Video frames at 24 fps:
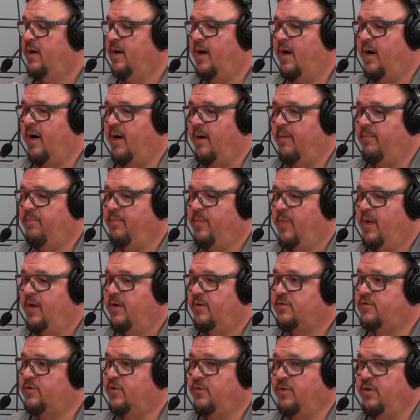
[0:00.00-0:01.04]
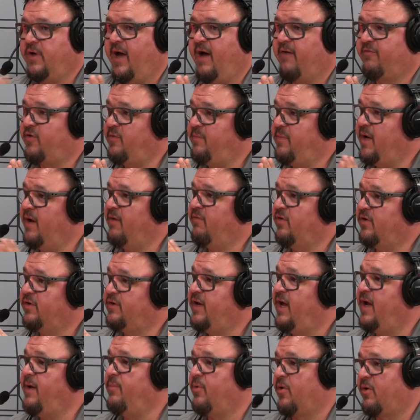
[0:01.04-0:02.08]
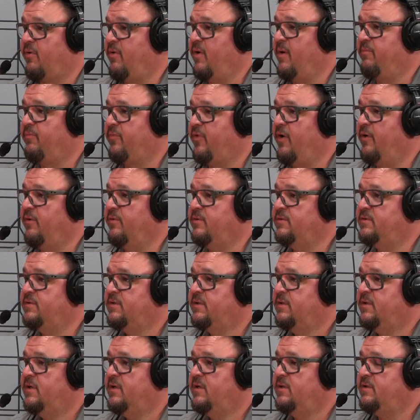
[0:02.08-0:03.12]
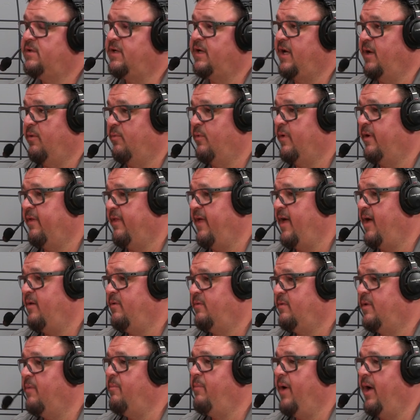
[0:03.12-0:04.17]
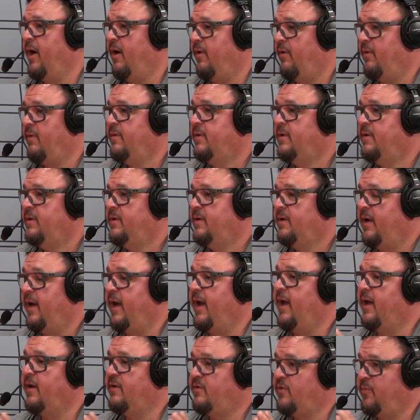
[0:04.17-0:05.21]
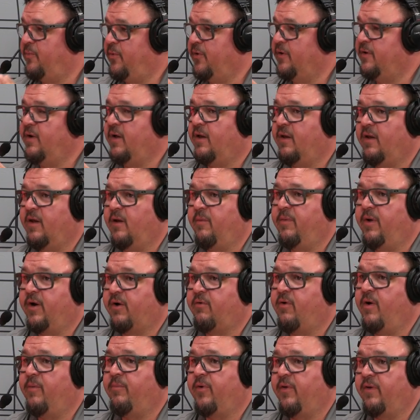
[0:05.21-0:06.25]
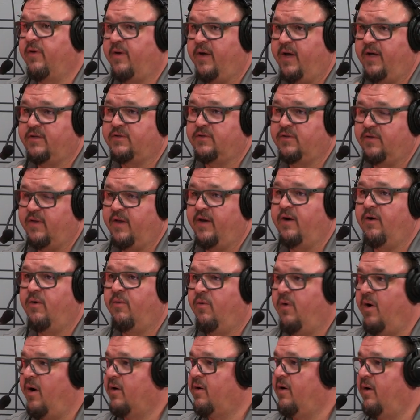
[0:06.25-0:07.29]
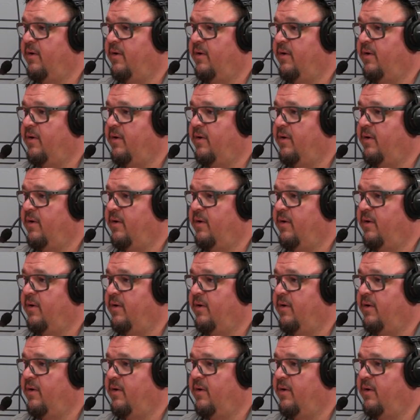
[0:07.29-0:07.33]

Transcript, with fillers: Um, so you have to be able to taper crimp those to get rid of that the bell and to put a little bit of crimp on the case so they don't walk